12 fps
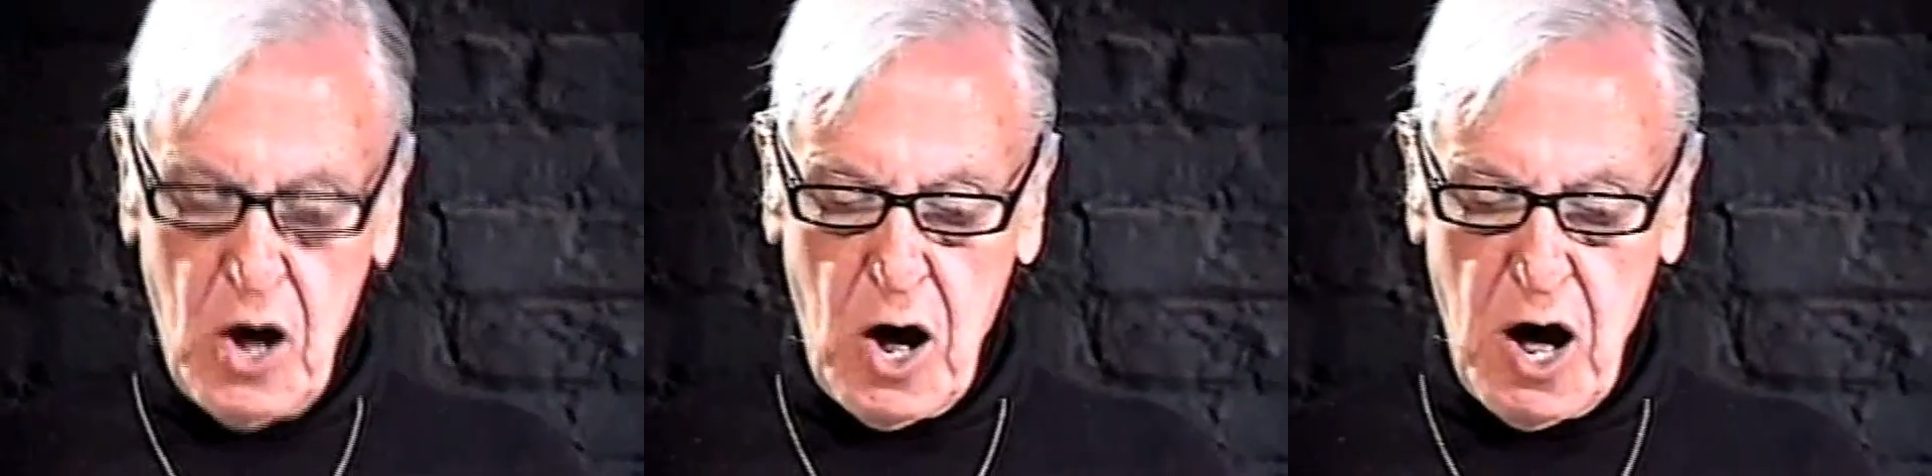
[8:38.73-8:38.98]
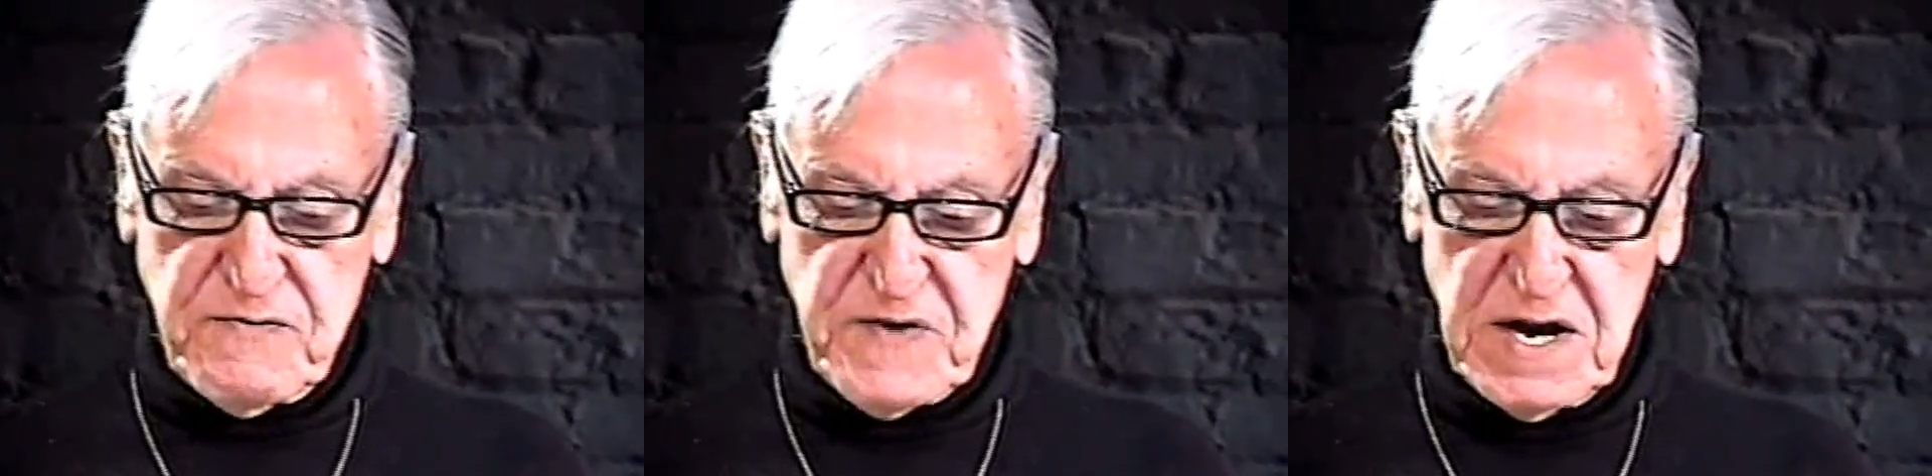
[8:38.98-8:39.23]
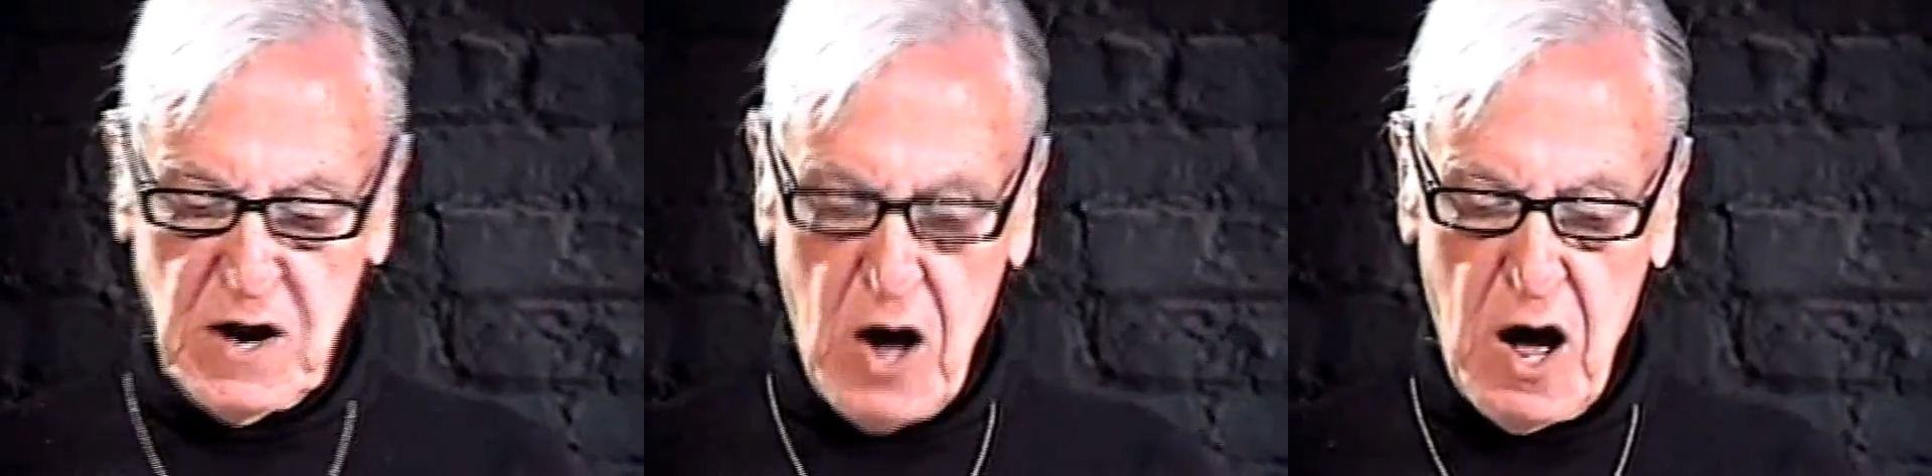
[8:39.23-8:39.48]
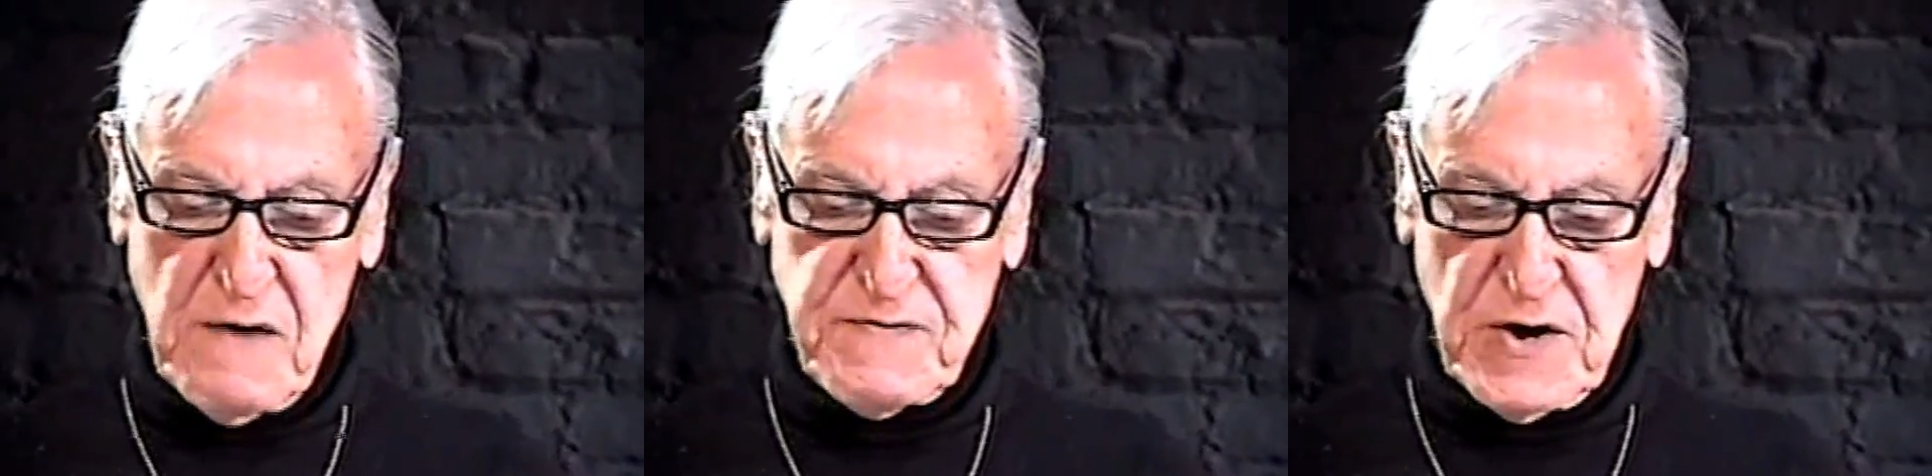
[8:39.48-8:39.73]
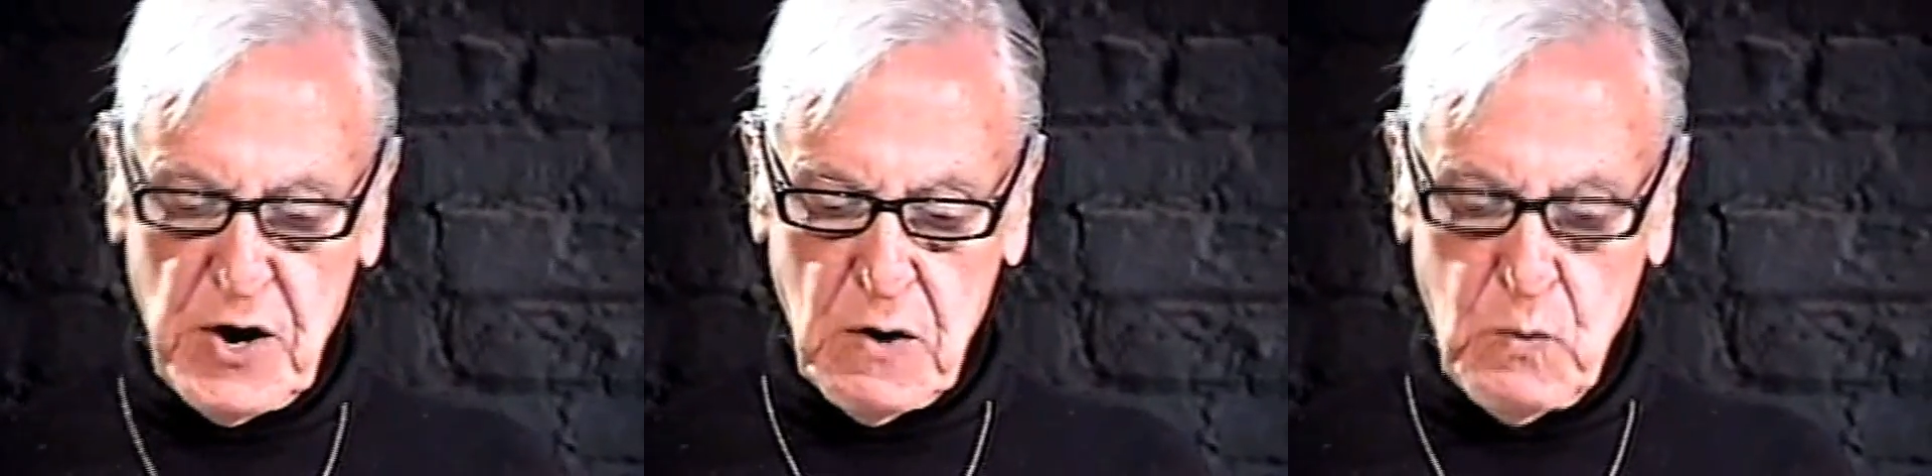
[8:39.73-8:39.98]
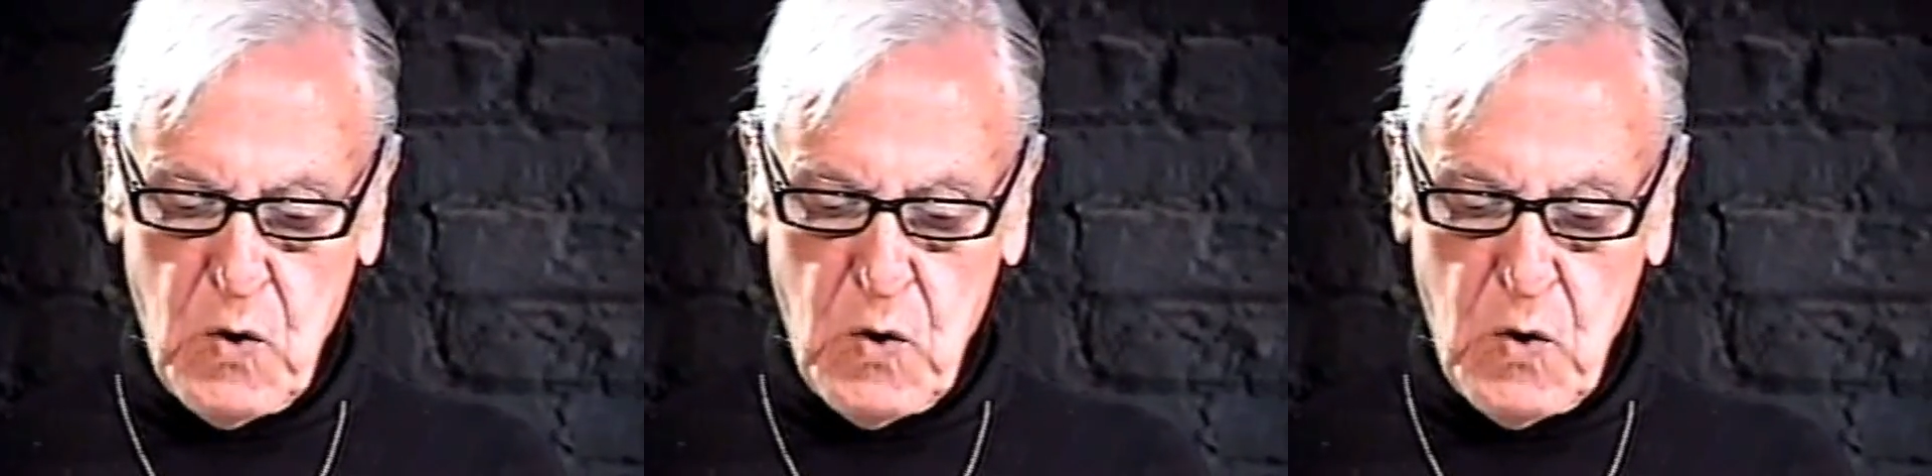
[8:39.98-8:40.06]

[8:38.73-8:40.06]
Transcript: Often are